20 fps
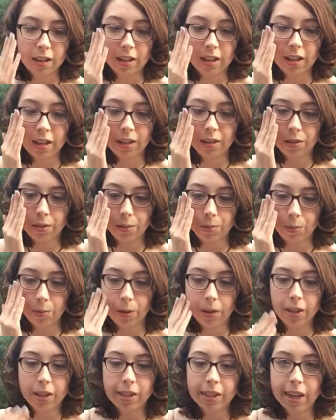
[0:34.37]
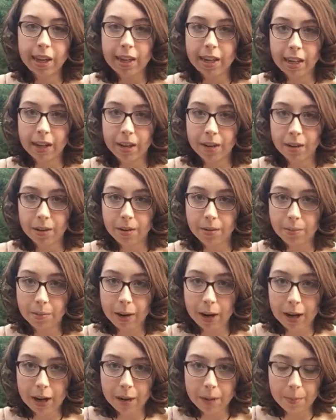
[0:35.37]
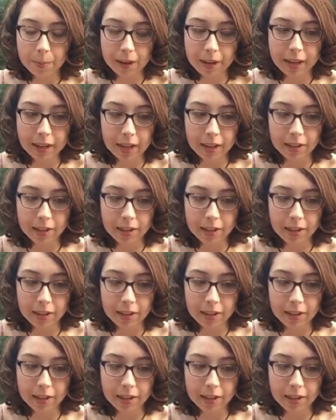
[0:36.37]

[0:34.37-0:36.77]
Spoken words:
These weren't sent in by anybody.